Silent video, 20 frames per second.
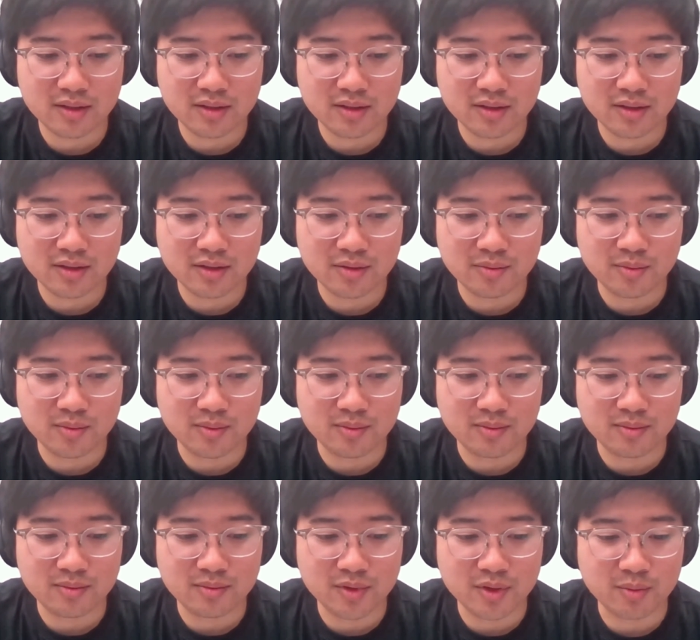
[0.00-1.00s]

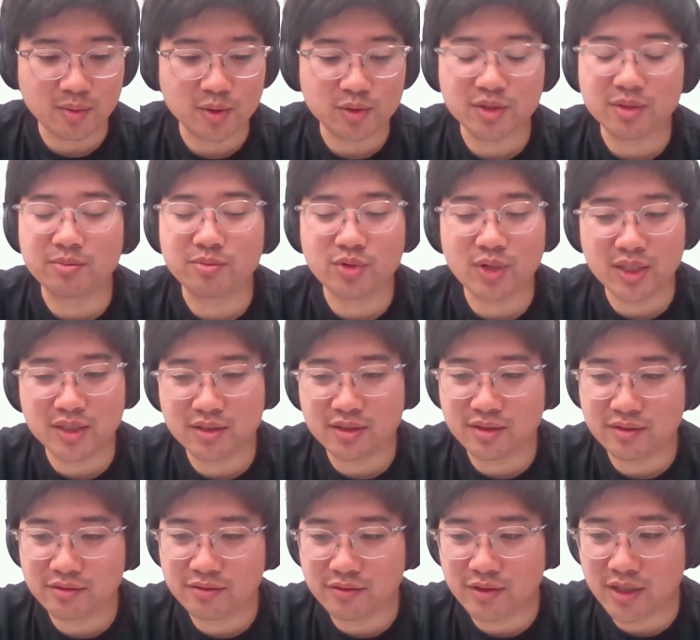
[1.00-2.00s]
the most
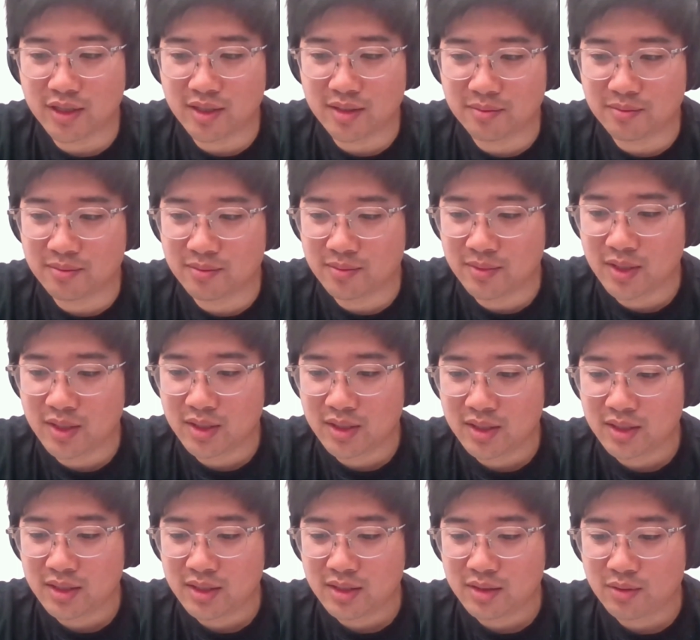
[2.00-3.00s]
impressive
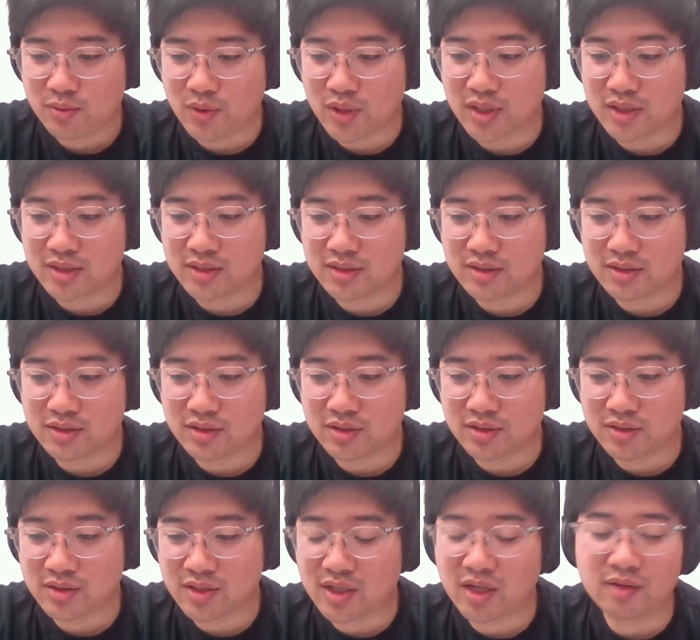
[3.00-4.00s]
ones
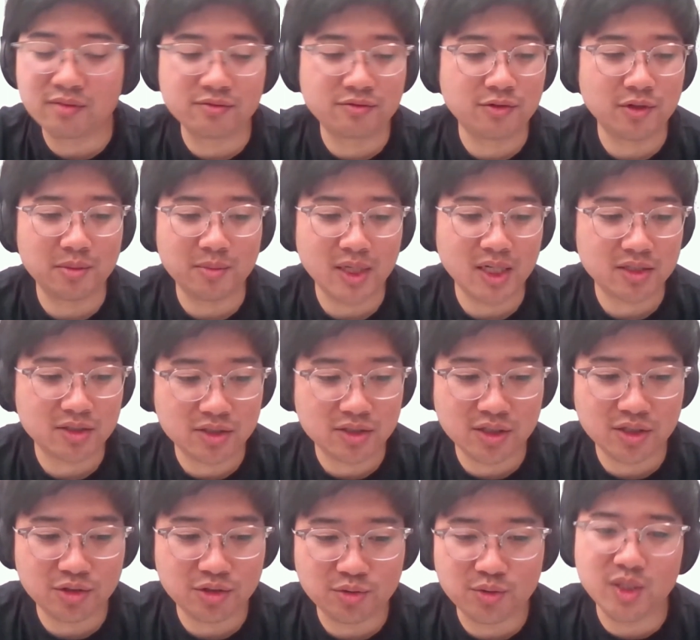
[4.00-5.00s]
come from
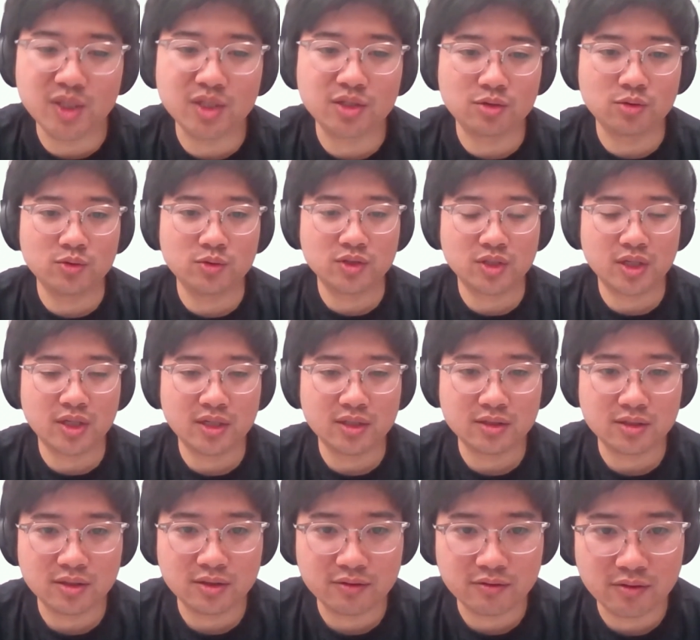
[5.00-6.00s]
actually unique use
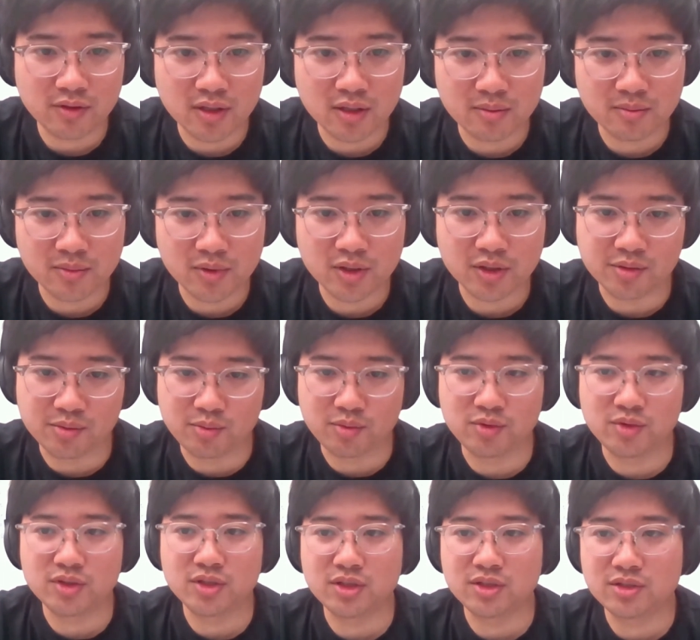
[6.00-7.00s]
cases from the
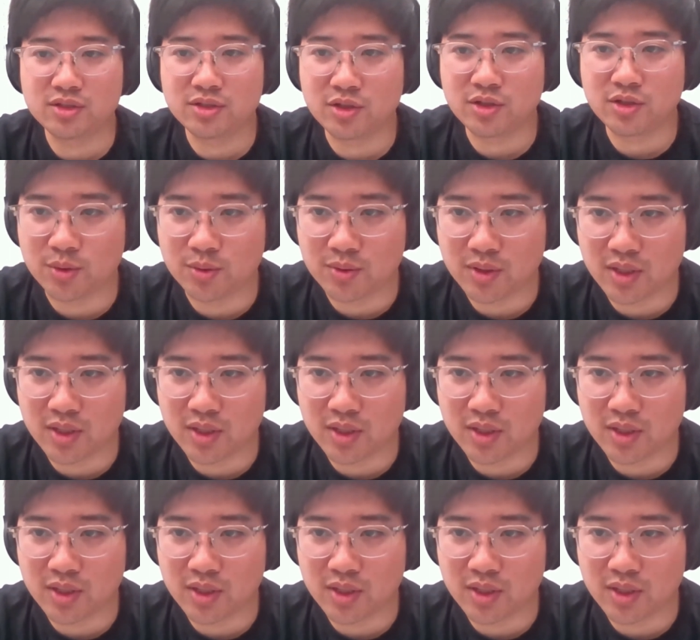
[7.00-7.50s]
community. So